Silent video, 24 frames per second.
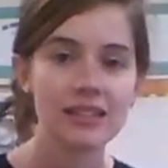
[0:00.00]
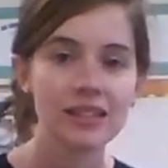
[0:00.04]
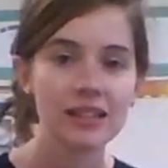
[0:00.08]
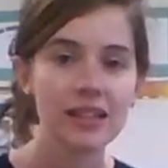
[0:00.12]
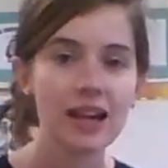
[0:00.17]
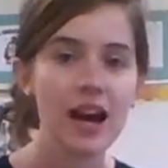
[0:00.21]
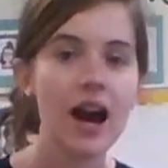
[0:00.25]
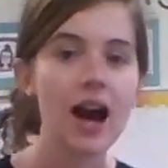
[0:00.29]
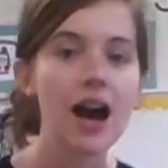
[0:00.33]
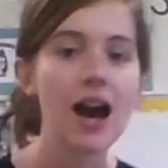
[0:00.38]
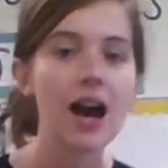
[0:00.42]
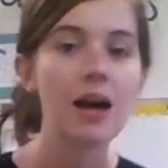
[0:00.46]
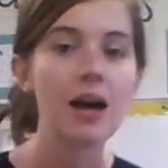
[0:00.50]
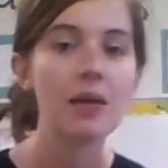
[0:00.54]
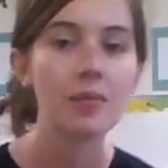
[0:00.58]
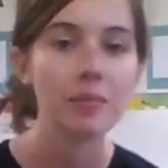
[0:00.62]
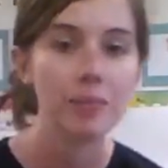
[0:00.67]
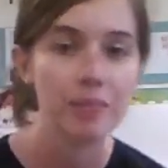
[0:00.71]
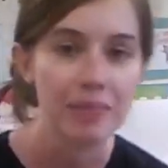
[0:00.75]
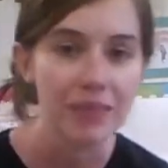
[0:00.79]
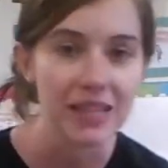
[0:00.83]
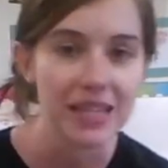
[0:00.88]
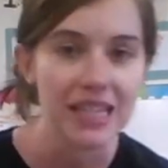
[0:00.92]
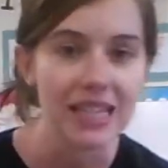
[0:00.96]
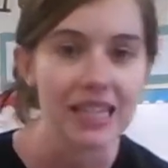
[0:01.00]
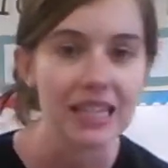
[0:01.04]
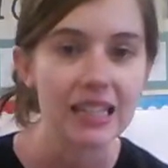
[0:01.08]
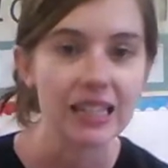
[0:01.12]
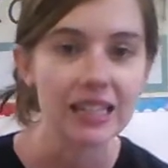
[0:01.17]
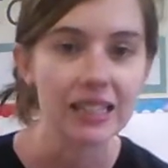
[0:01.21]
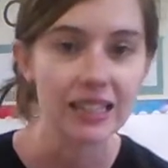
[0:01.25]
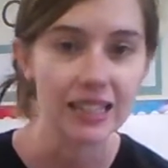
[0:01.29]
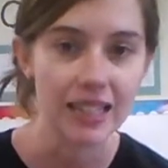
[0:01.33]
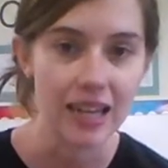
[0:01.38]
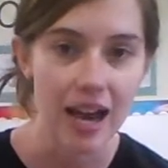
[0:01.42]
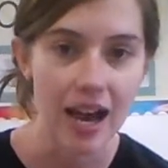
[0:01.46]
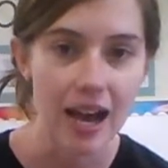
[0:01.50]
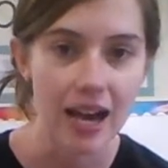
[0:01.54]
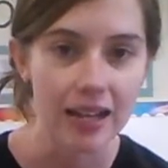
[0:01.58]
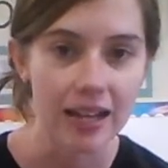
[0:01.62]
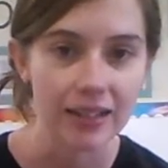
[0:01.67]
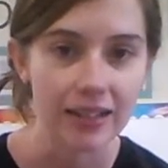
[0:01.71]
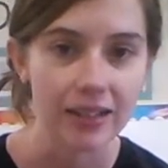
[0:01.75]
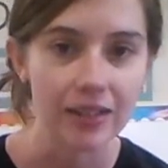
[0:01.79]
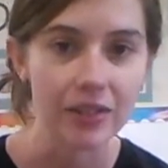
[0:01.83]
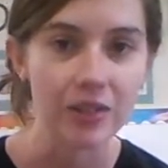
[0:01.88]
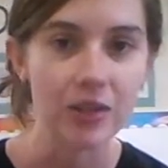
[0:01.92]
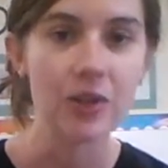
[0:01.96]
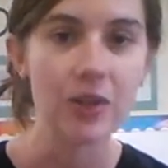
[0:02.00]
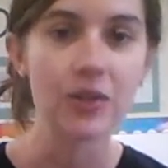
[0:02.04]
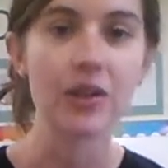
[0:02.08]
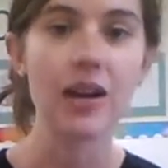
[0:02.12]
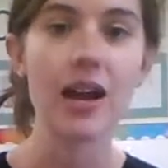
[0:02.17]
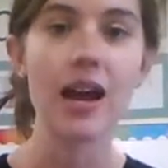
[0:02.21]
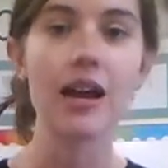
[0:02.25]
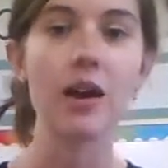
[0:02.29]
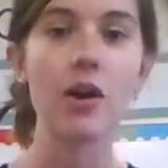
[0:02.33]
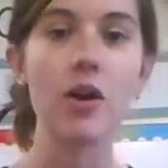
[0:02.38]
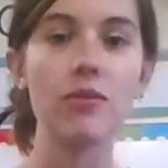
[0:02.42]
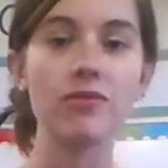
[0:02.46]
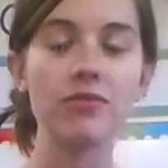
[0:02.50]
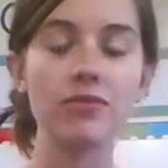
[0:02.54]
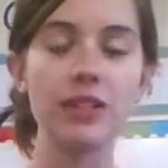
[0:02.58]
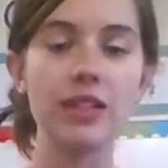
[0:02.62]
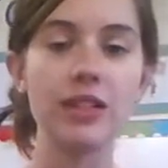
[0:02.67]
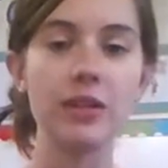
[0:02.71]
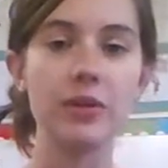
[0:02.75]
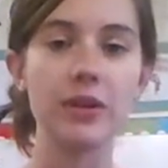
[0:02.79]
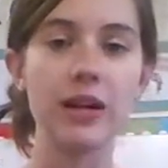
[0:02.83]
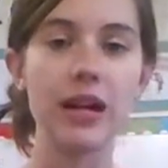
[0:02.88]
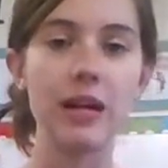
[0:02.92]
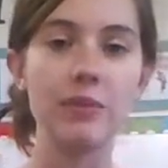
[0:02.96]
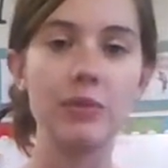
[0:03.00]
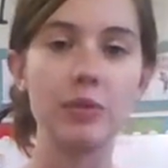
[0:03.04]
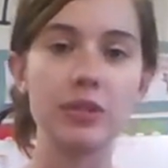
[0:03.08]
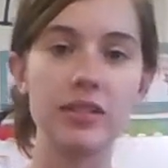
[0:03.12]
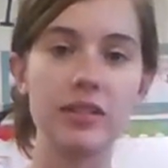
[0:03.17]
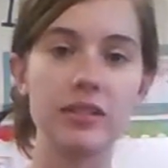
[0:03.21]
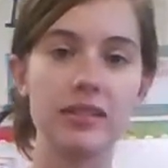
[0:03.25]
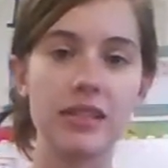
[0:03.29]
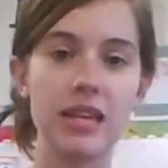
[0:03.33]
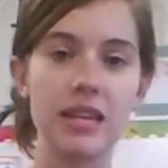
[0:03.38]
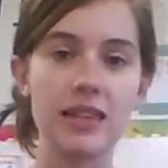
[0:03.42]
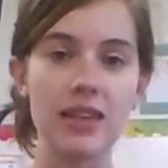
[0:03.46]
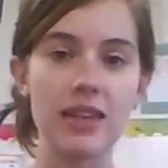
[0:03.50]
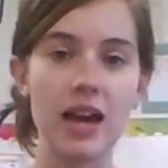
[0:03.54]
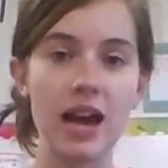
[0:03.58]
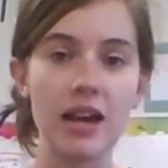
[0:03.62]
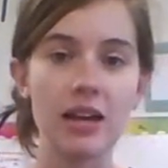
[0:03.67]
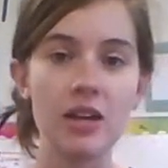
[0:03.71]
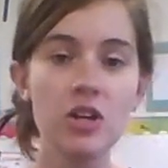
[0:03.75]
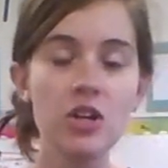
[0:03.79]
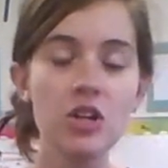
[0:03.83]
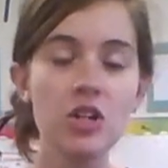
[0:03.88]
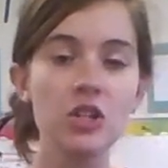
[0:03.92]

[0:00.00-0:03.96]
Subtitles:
Caminar. Okay, hopefully you were able to say that.